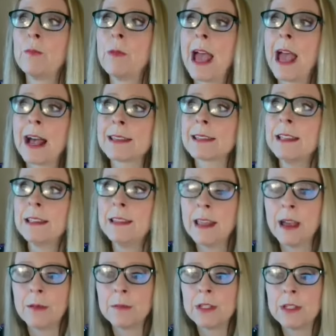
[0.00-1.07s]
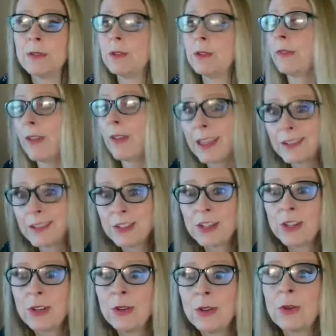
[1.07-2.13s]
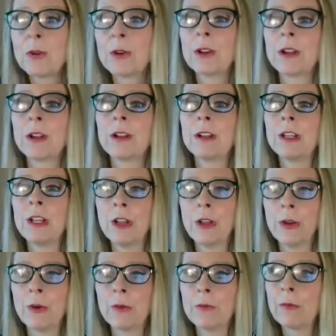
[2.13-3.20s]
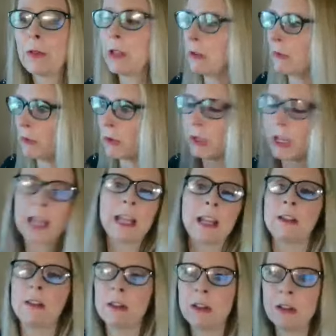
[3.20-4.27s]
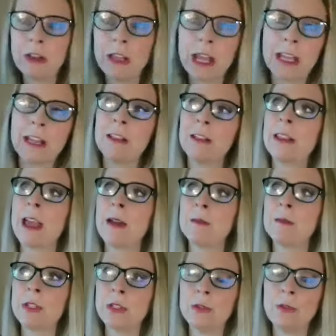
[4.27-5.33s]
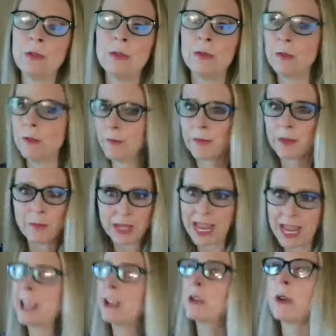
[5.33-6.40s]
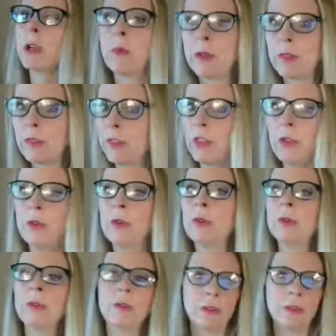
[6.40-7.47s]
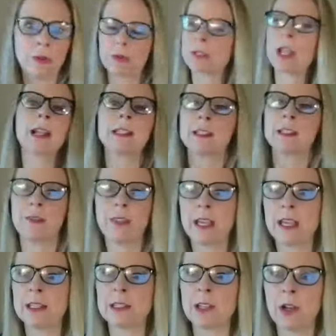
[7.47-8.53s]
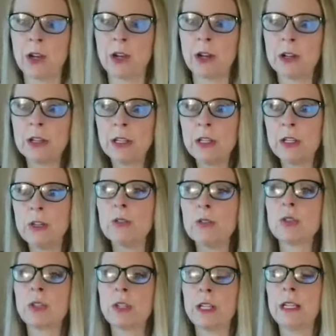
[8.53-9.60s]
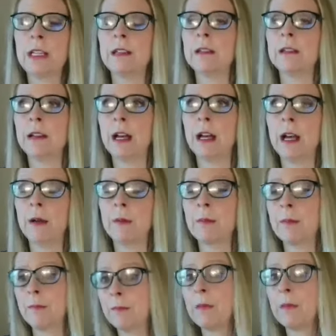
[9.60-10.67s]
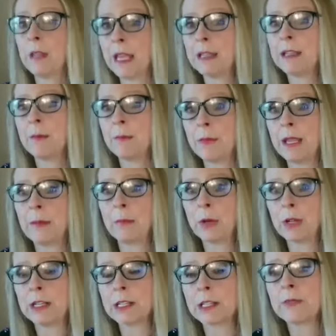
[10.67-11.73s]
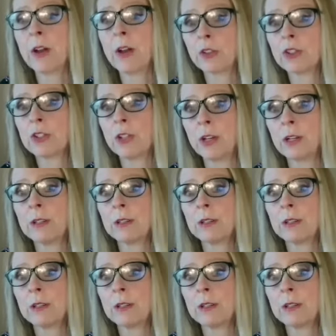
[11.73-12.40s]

asking them to defend you, or, getting them to be angry with you. Those kinds of things are usually end up being pretty dysfunctional.